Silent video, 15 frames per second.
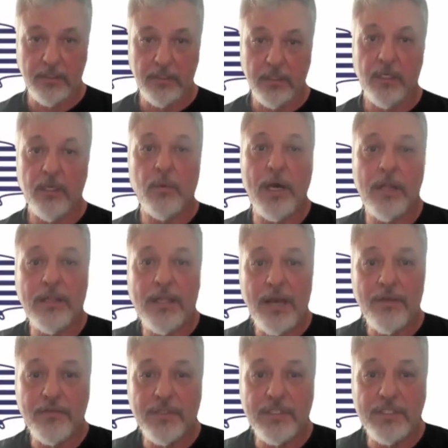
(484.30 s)
While
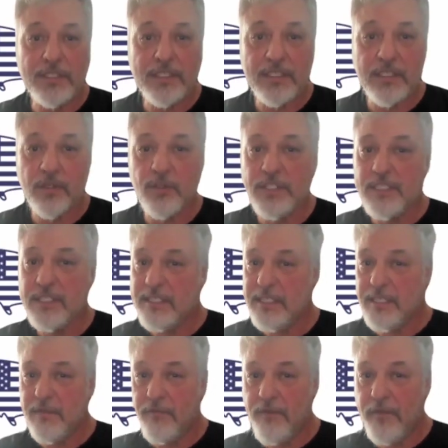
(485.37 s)
leftists clearly see
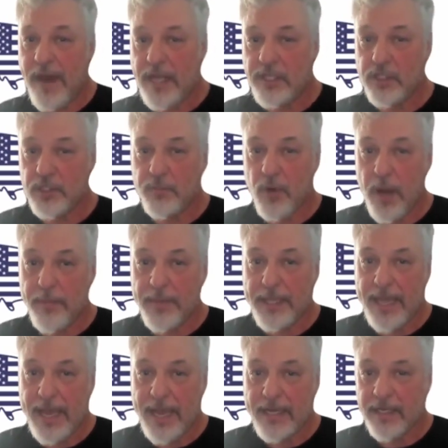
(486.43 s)
the fascist
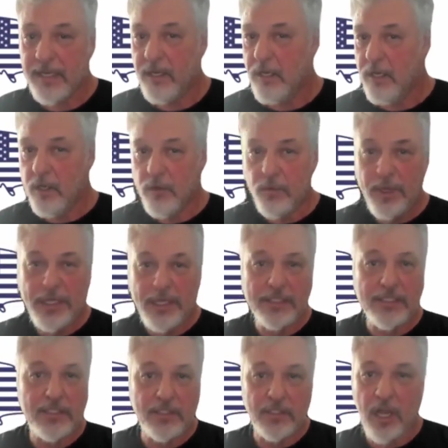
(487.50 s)
propaganda,
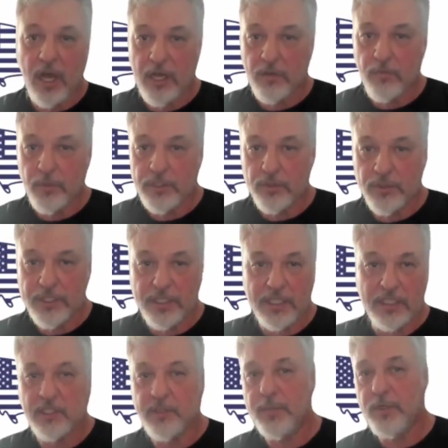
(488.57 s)
racist dog whistles, and
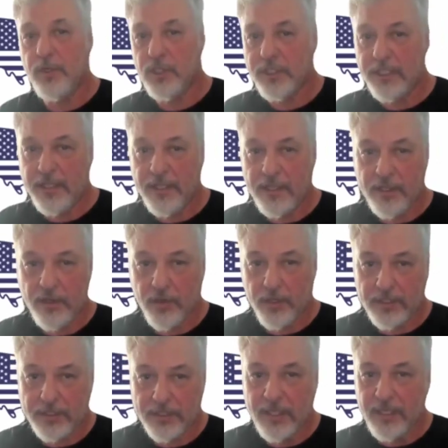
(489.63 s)
conspiracy
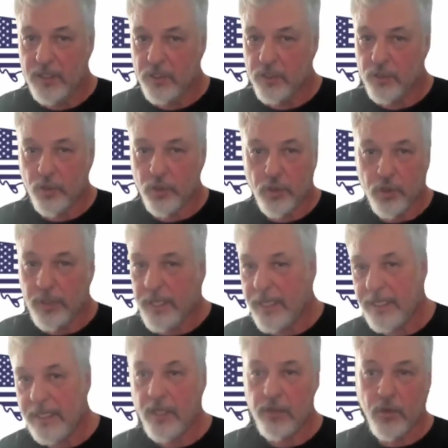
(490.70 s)
theories
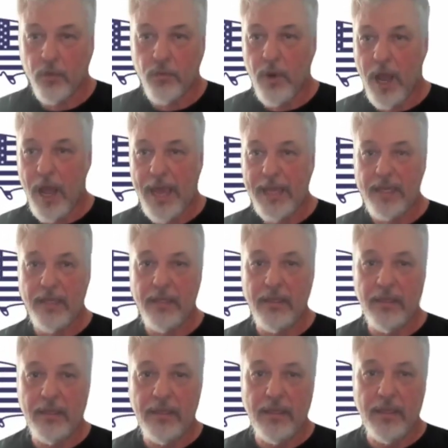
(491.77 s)
circulating on the right,
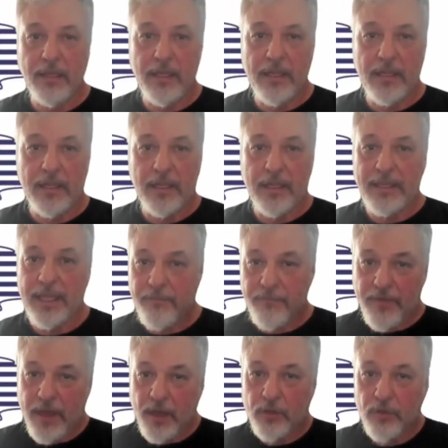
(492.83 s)
they
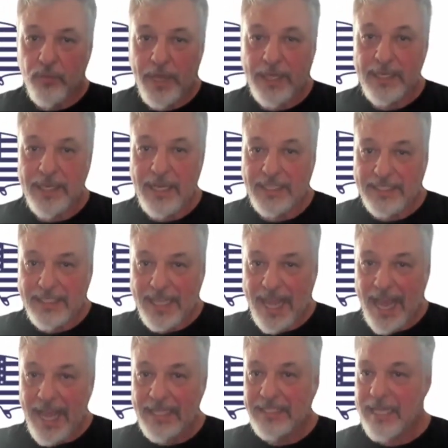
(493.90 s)
fail to recognize the
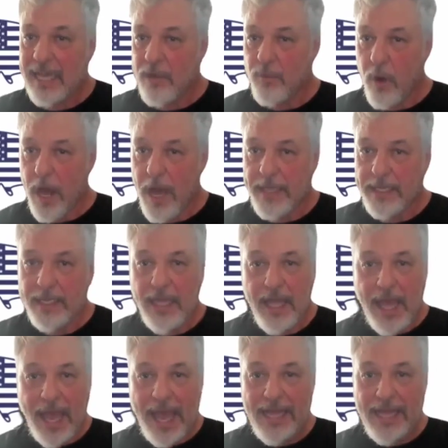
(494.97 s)
anti-white,
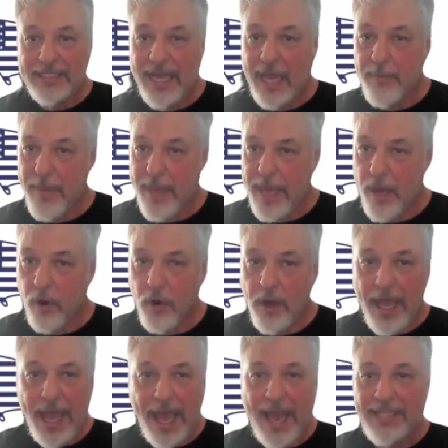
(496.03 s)
anti-male,
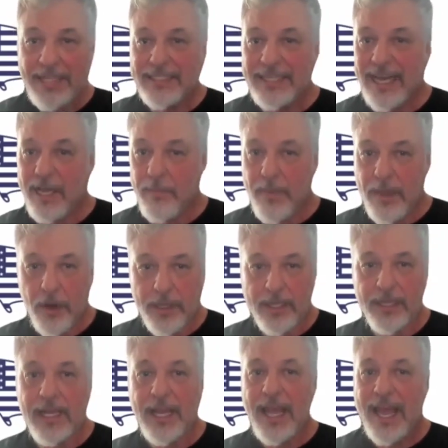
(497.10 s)

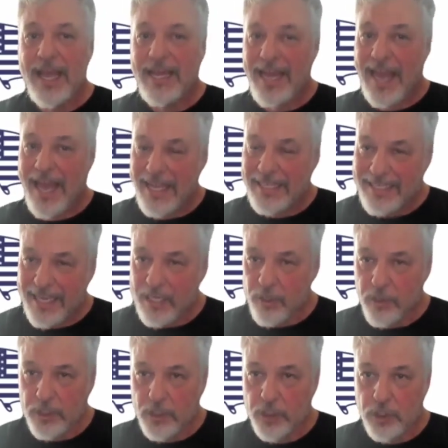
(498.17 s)
anti-American, and
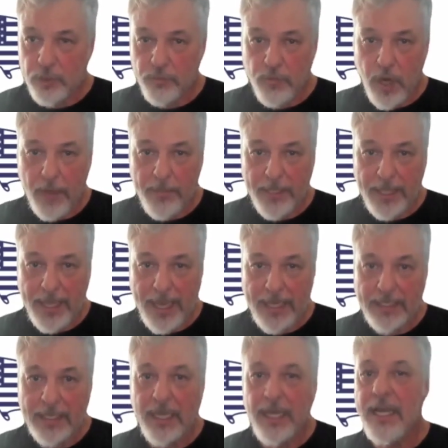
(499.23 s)
anti-Christian
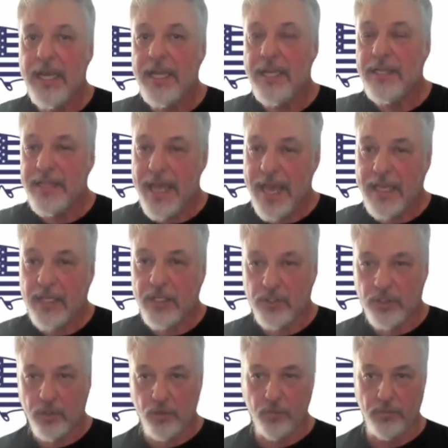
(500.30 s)
propaganda they
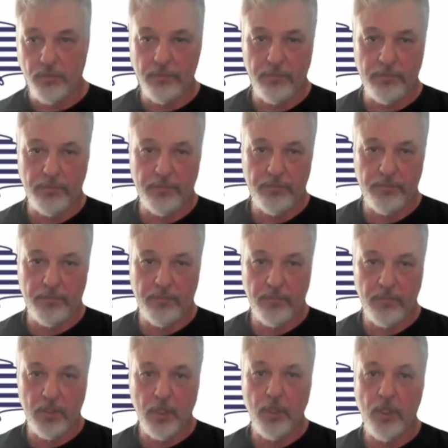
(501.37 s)
consume.
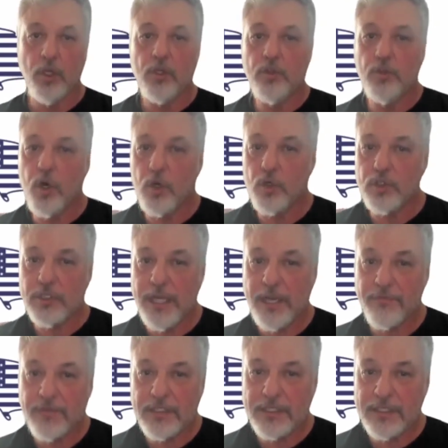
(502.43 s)
Those
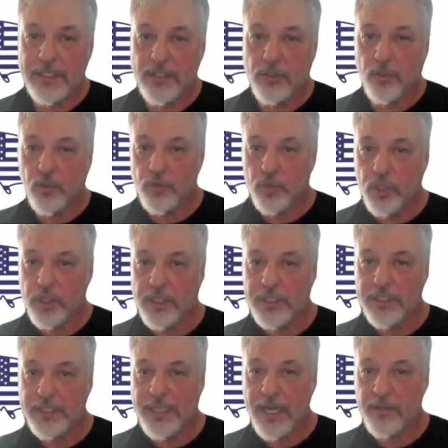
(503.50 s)
leftist leaders who took
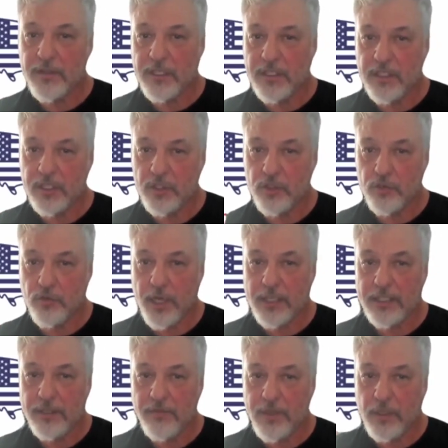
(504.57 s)
us down the
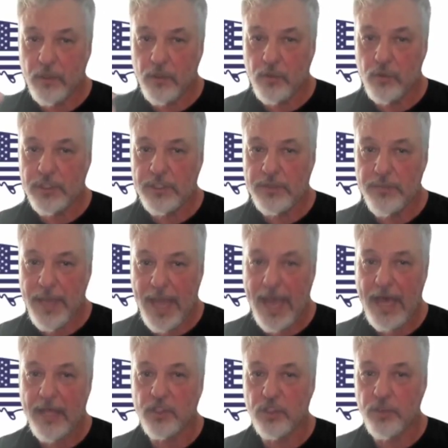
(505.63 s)
destructive and losing
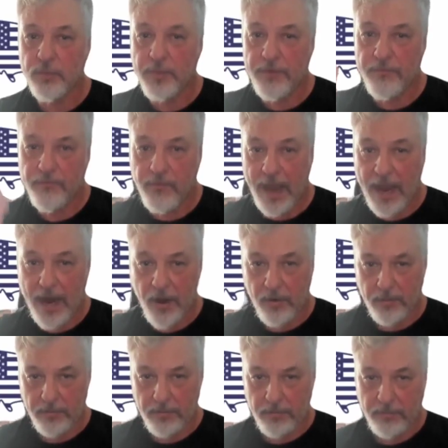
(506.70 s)
path should be fired.
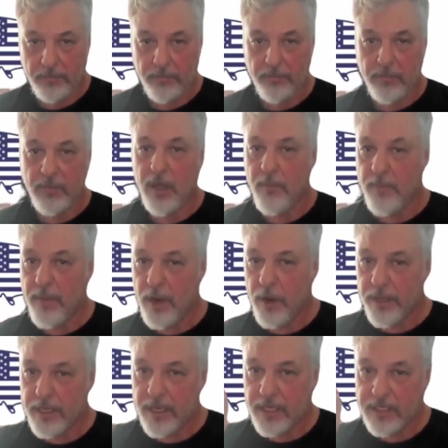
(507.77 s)

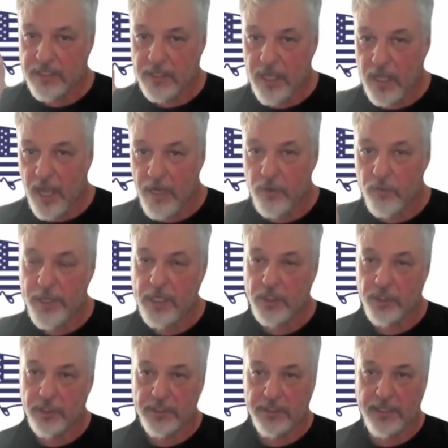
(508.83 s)
America is not a
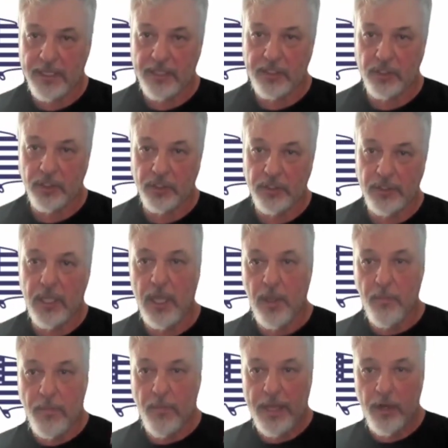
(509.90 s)
racist nation.
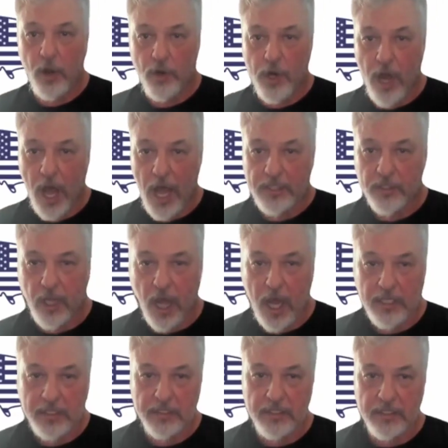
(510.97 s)
Men are not
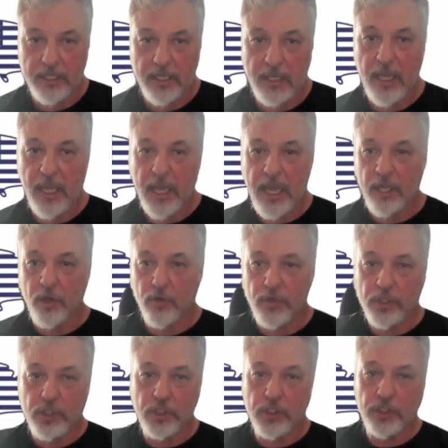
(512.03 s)
toxic, and
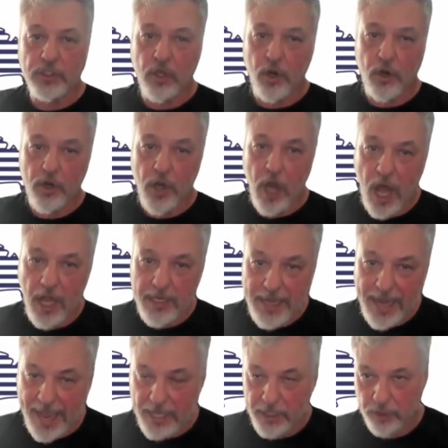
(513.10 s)
Christians are not
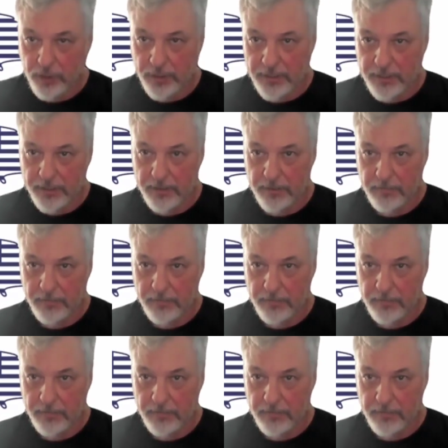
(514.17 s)
nationalists.